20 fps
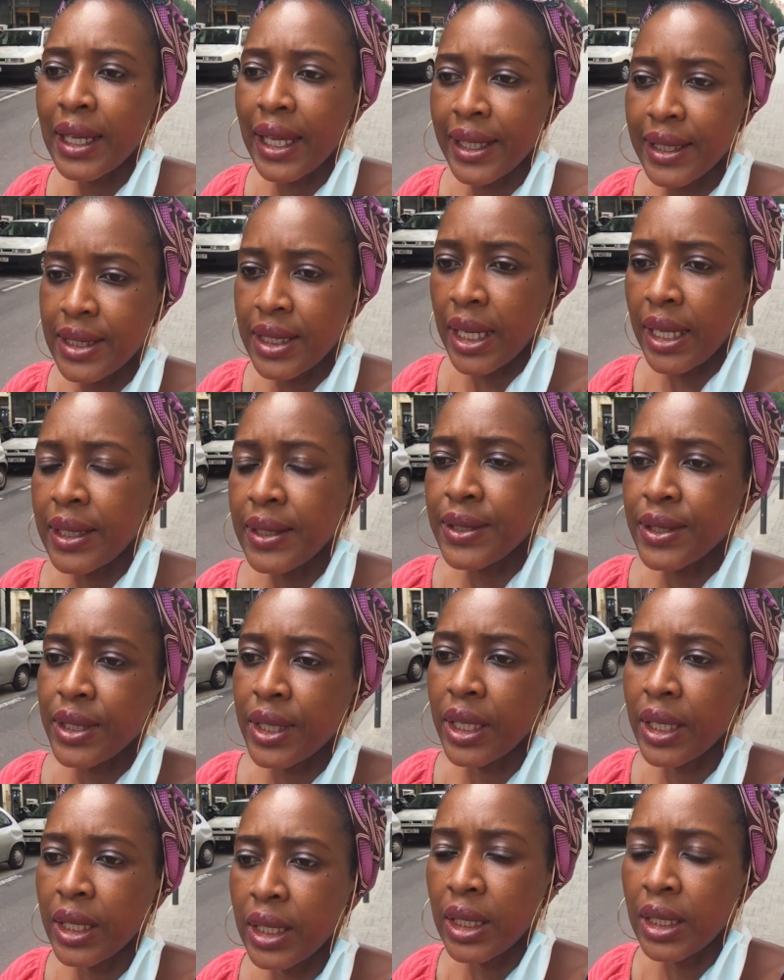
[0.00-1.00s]

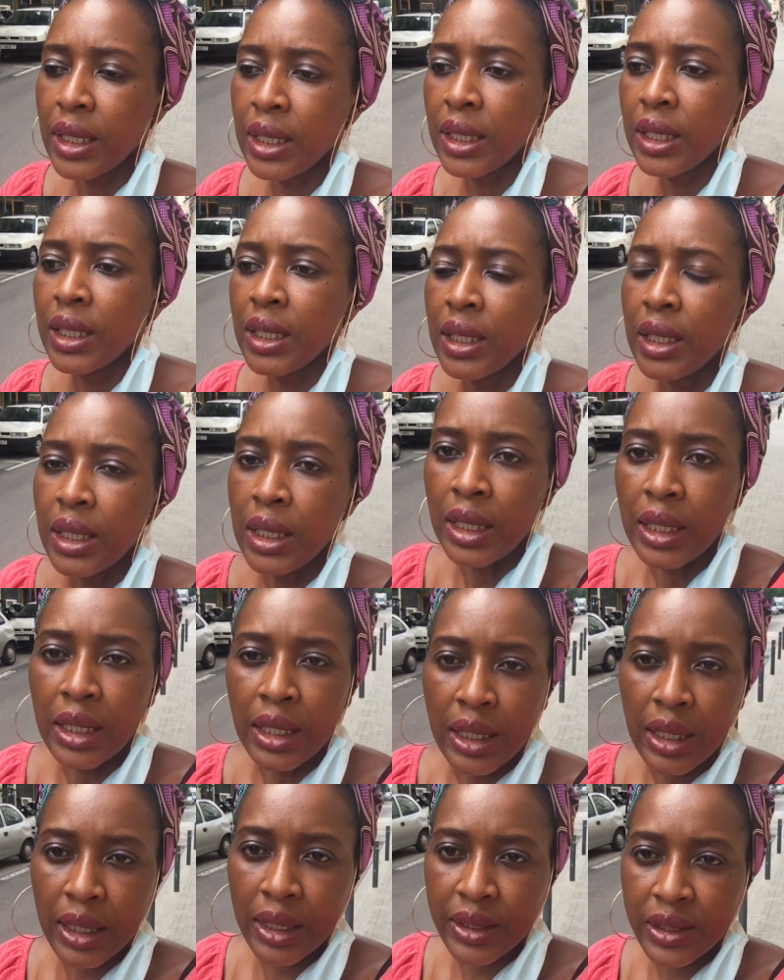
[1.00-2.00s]
latest
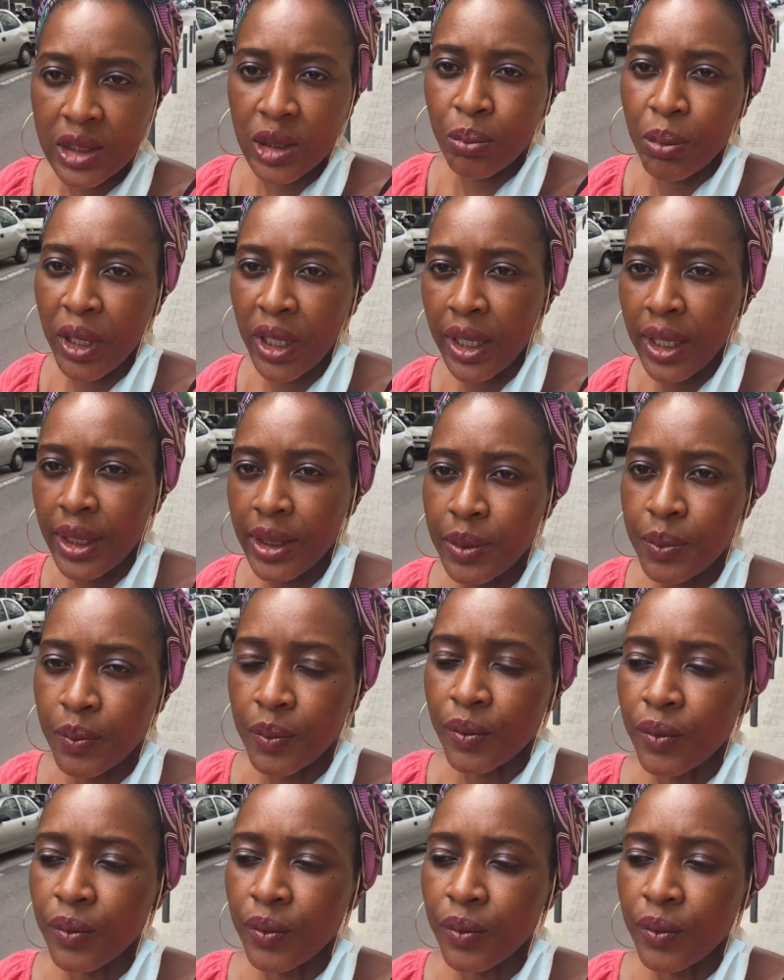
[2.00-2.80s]
in Spain.